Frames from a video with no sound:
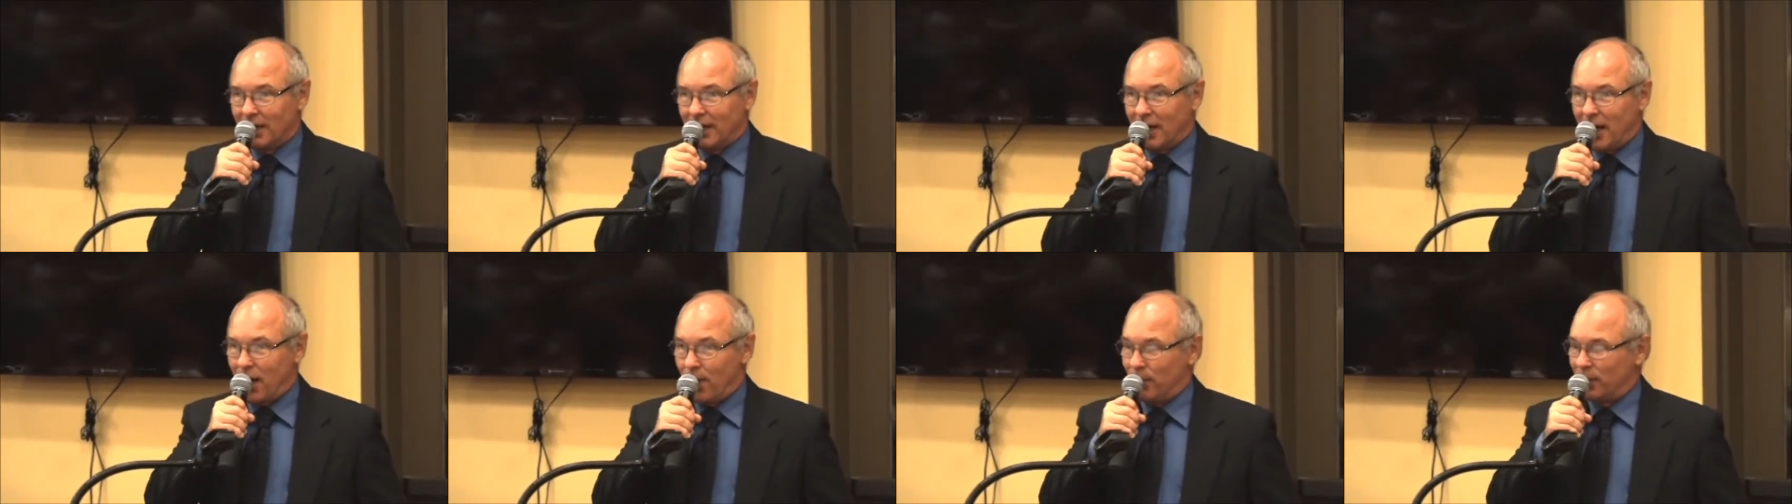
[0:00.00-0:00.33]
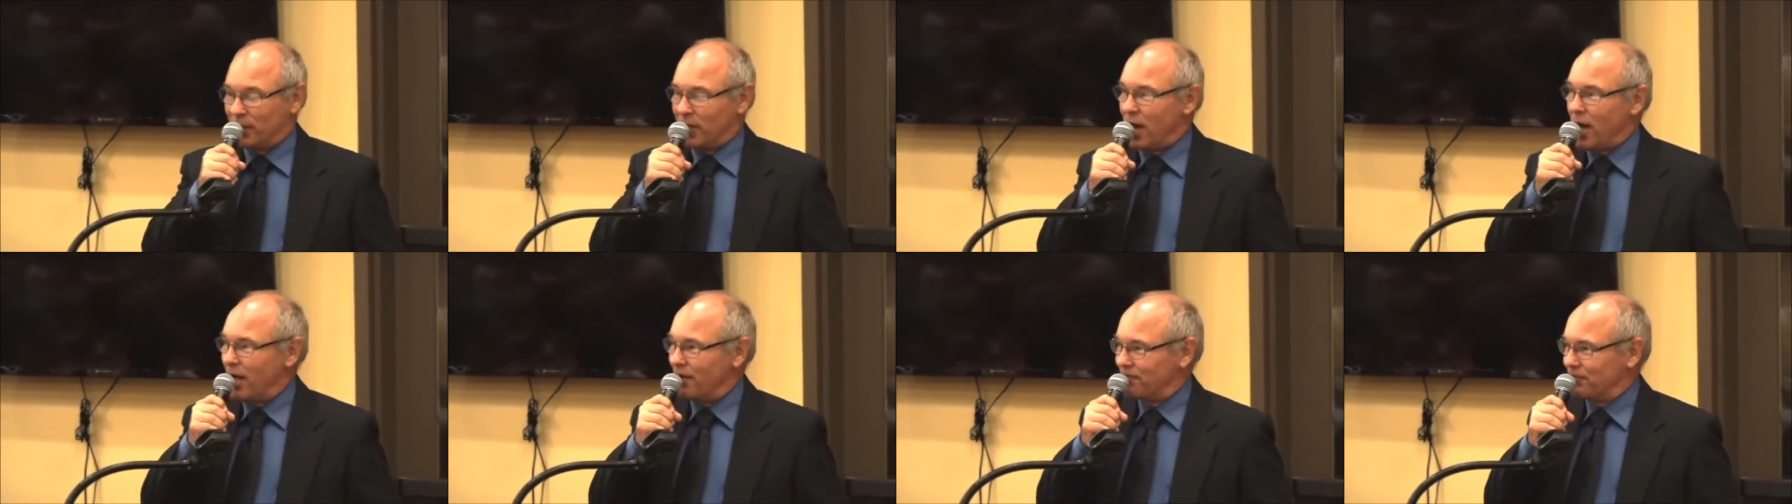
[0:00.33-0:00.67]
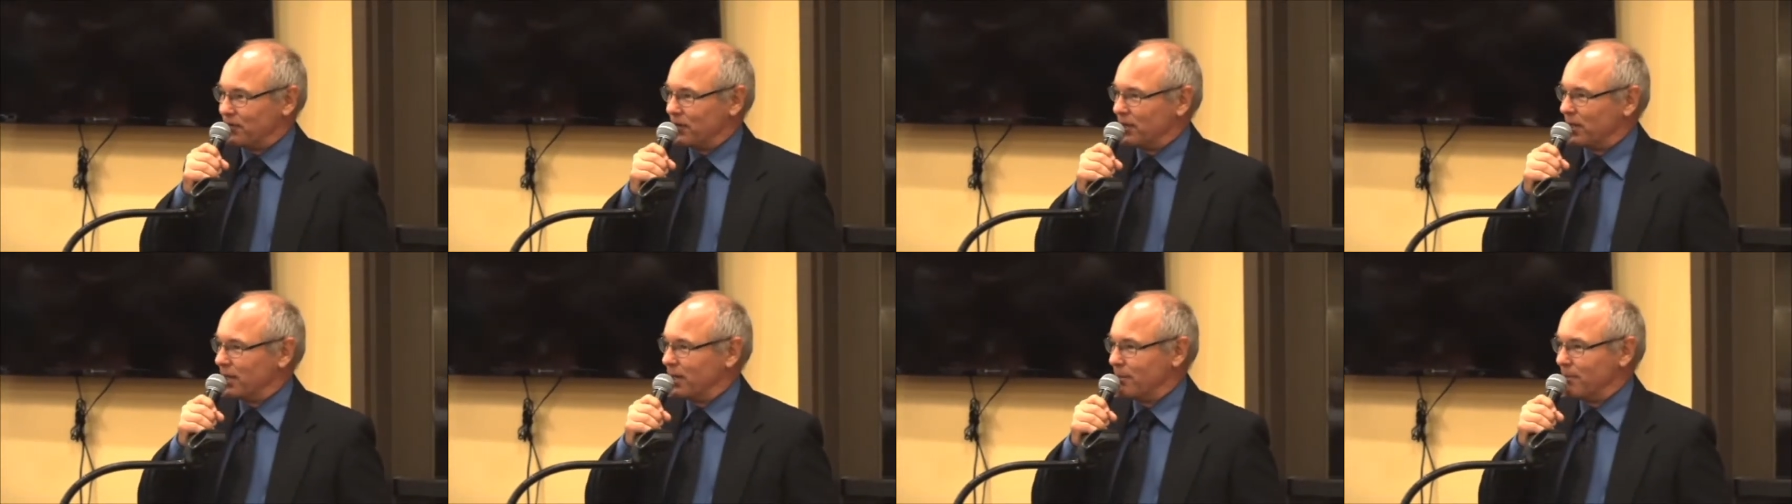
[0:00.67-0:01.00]
I want to
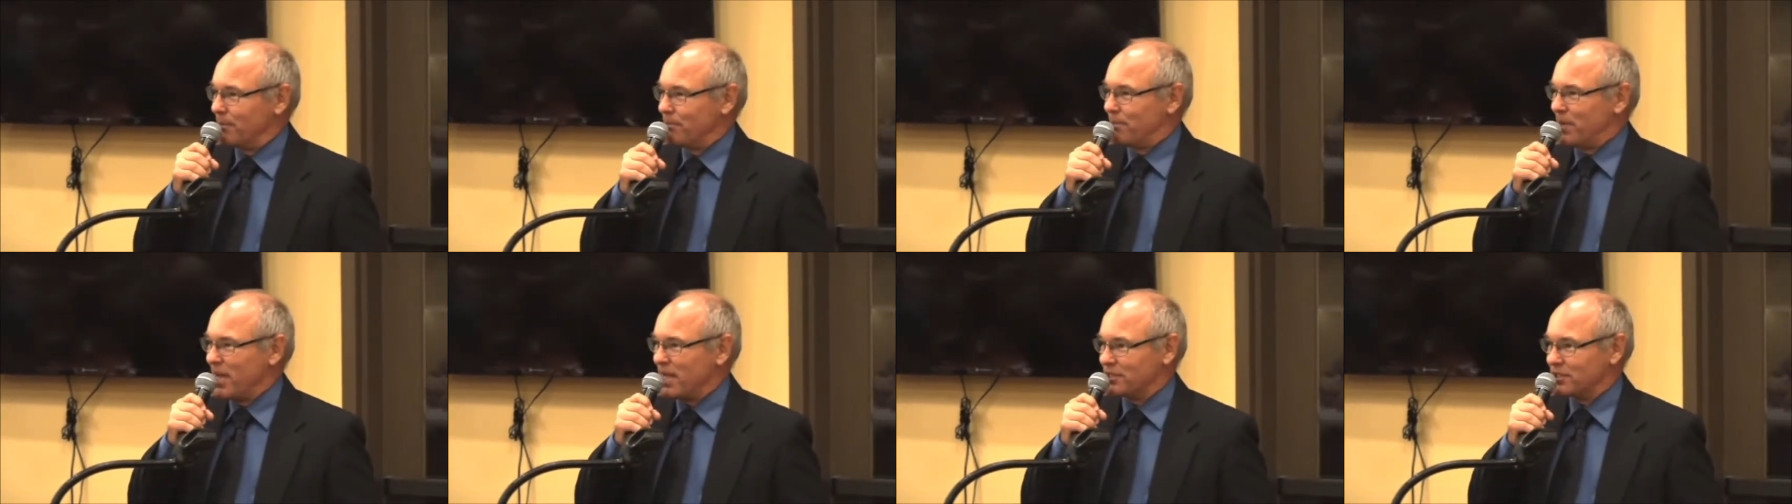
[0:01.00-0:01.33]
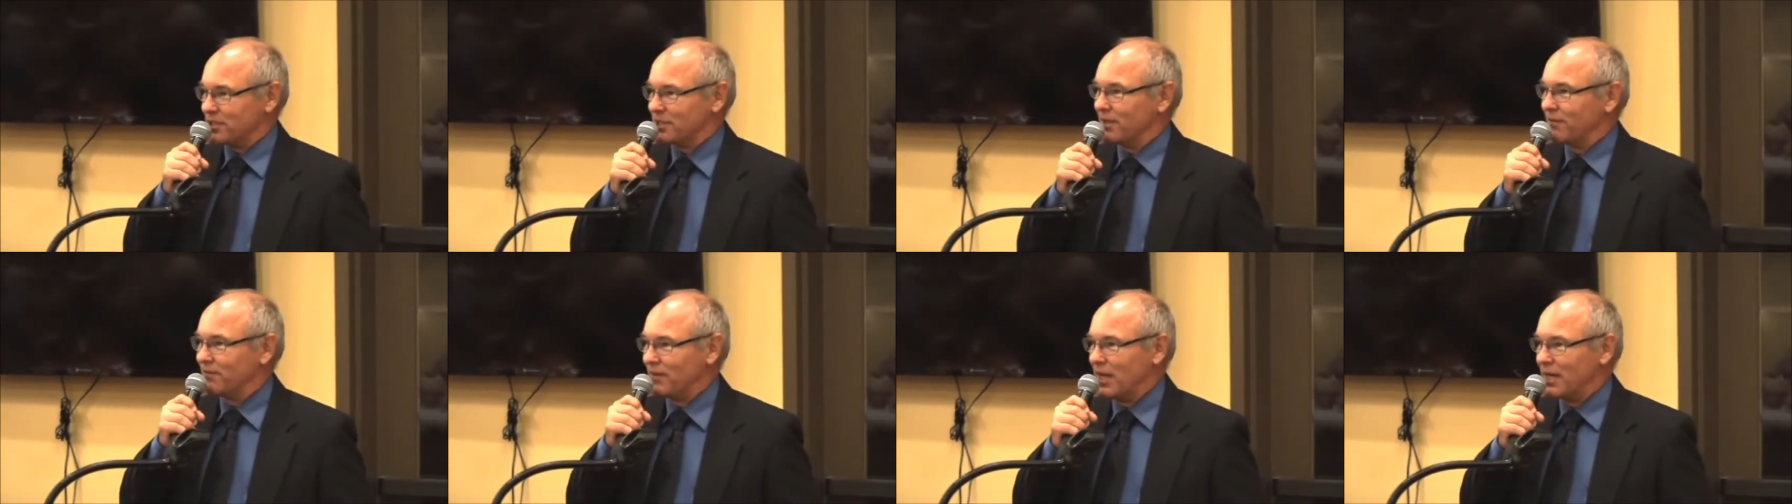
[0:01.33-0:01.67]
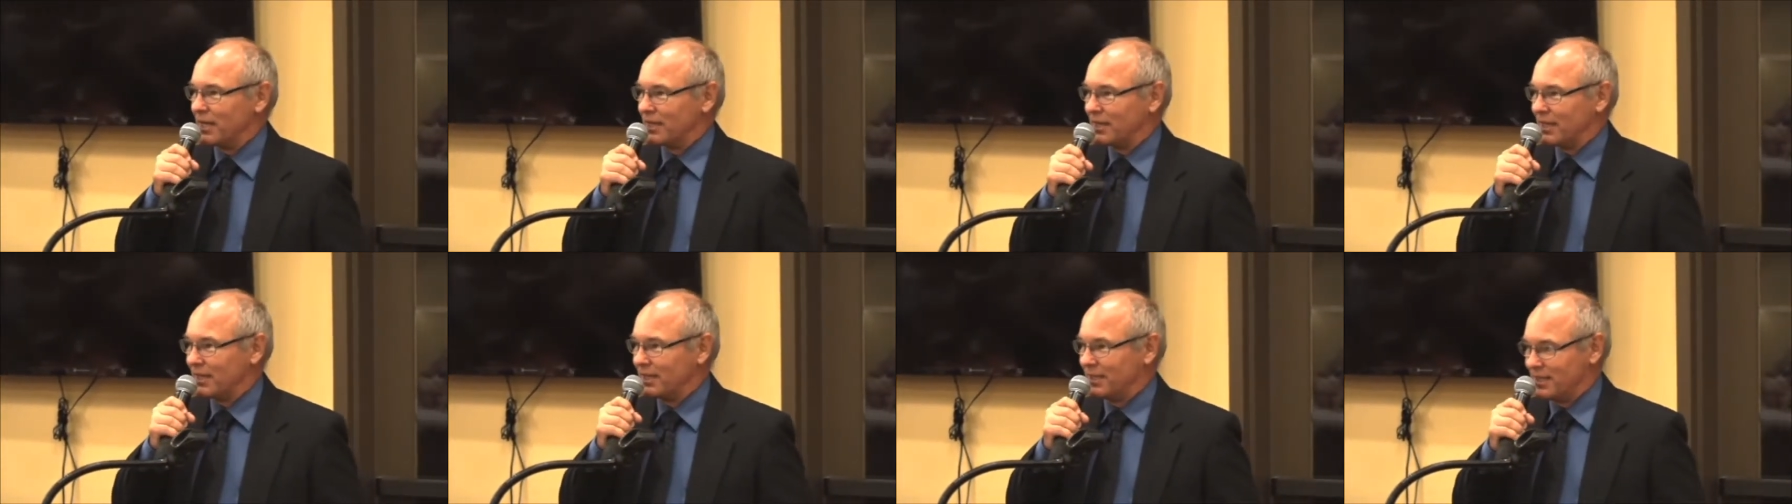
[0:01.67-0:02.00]
offer him best of
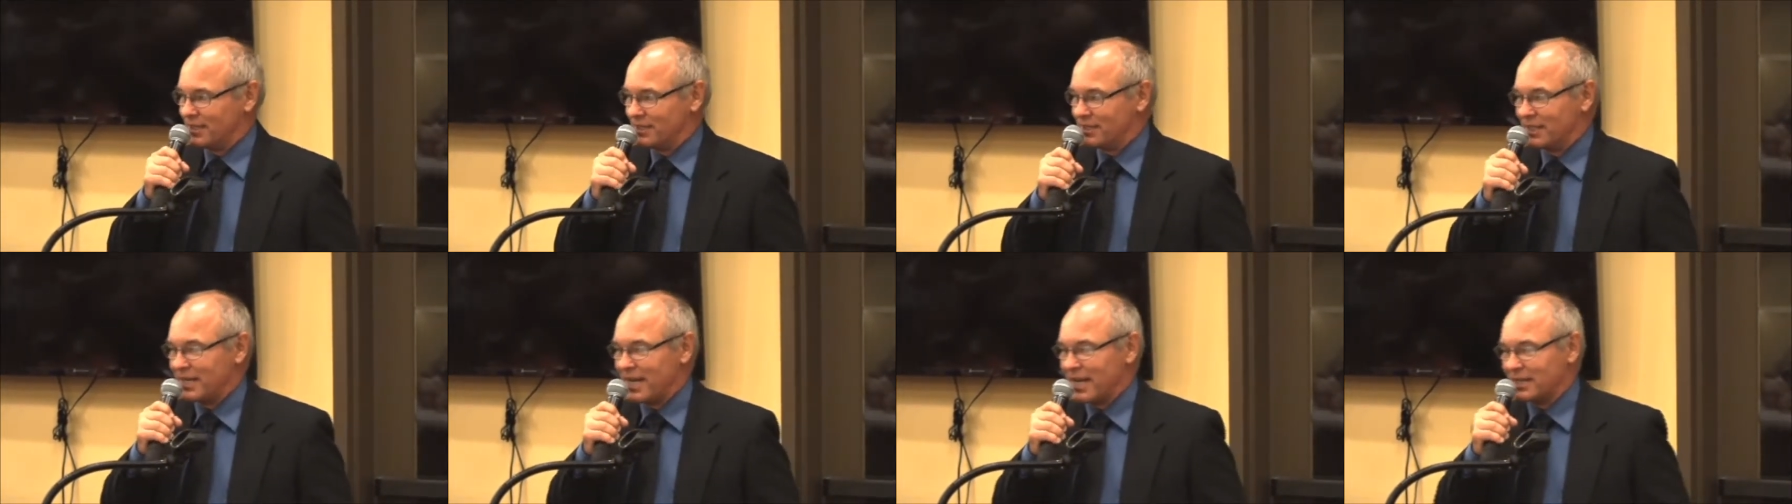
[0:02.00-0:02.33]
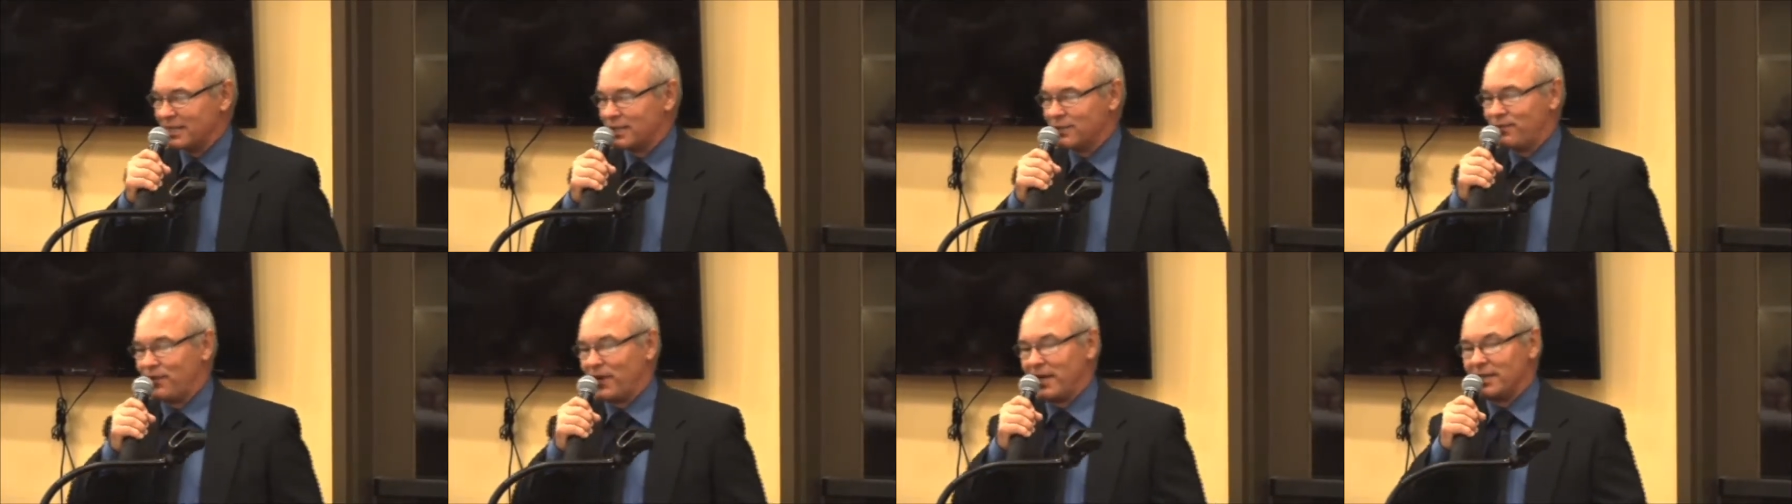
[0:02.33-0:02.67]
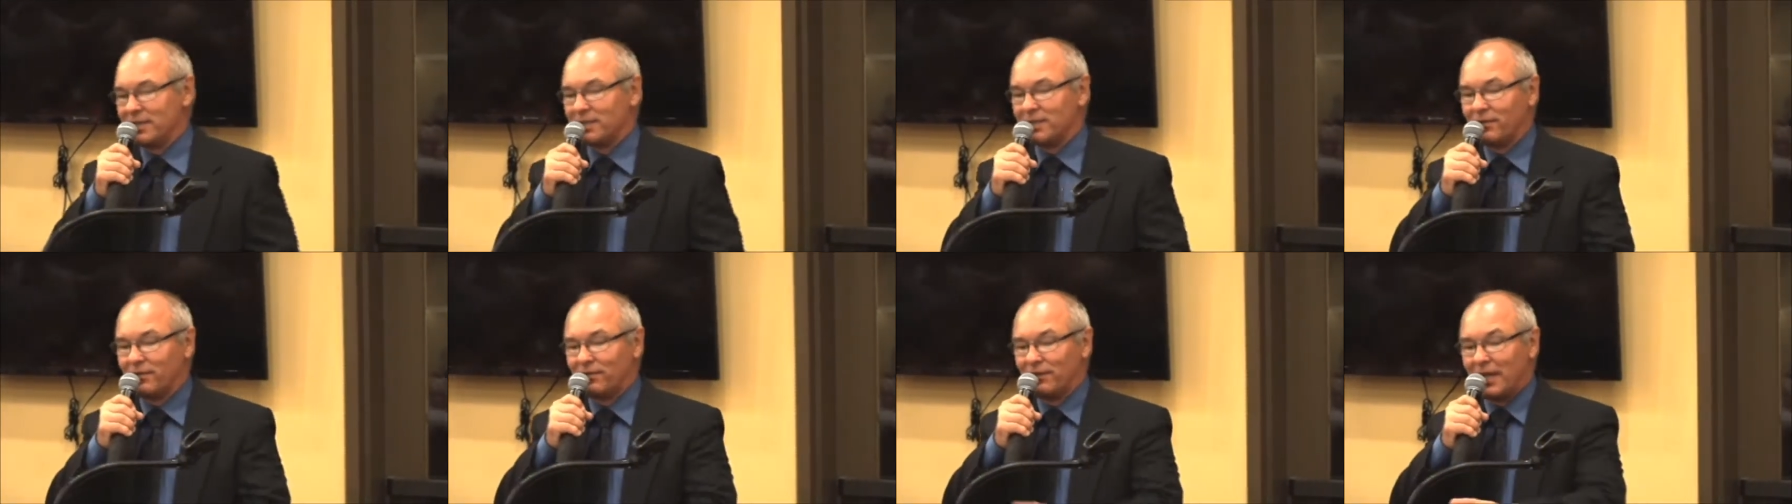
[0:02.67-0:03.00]
luck in his next
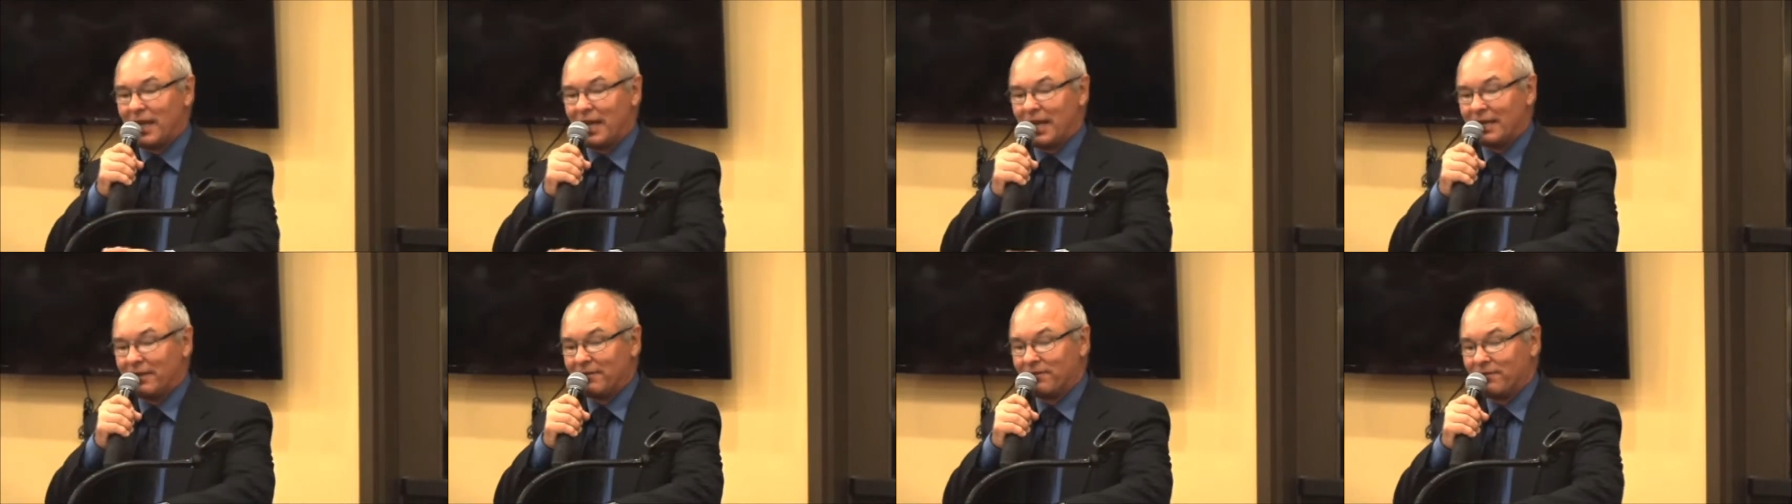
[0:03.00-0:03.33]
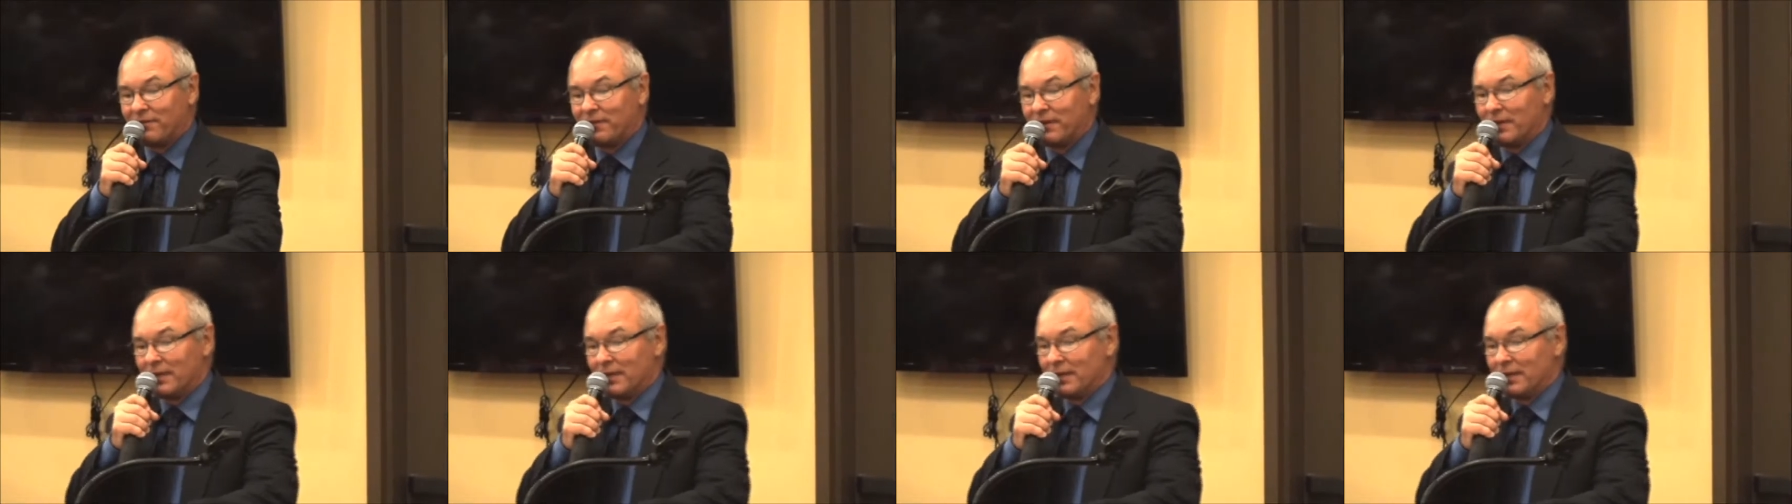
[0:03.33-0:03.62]
phase of life.